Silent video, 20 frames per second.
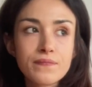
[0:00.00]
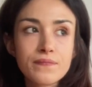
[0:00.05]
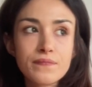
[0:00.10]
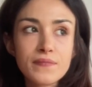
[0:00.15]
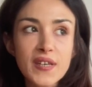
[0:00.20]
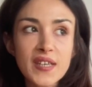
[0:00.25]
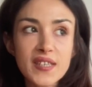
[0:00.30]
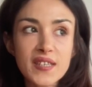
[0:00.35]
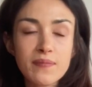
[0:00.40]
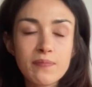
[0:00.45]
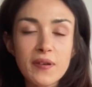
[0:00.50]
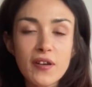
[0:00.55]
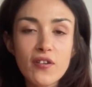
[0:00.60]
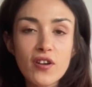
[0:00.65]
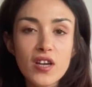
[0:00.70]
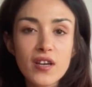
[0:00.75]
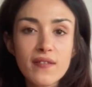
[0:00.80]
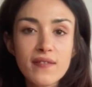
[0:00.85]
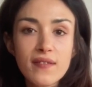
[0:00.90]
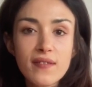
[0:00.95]

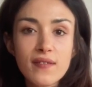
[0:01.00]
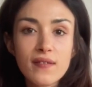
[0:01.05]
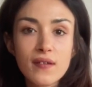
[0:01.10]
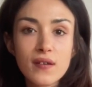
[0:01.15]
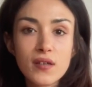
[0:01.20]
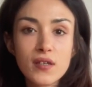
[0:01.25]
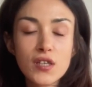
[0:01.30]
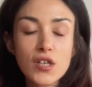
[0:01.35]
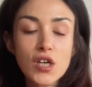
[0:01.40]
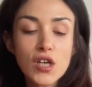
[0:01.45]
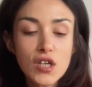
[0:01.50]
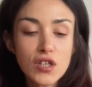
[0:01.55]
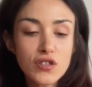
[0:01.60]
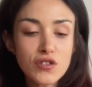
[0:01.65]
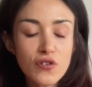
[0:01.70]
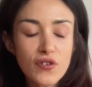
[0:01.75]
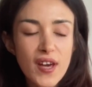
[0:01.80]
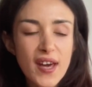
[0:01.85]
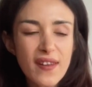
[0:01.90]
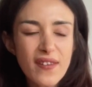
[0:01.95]
experience. So
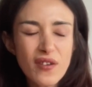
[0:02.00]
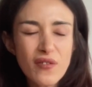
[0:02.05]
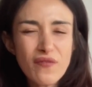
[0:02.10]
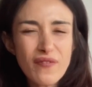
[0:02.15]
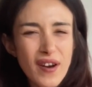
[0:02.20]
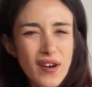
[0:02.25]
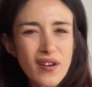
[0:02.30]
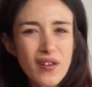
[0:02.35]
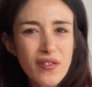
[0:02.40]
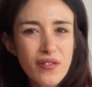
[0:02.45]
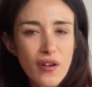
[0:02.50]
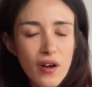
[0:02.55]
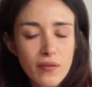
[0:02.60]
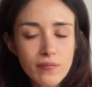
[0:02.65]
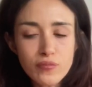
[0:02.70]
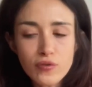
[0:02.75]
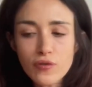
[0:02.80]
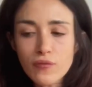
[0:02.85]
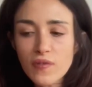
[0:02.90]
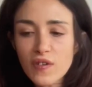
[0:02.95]
yeah, they're very
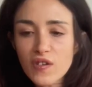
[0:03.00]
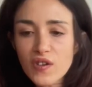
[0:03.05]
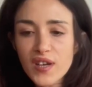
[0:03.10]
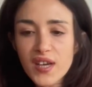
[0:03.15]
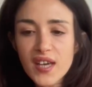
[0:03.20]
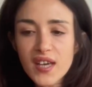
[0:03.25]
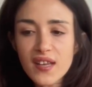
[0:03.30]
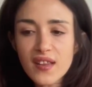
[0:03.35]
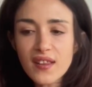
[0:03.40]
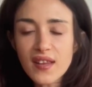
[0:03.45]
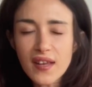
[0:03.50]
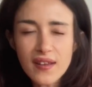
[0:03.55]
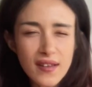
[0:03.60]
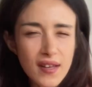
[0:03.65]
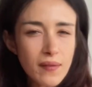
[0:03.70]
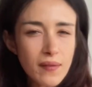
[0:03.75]
thought-provoking. They did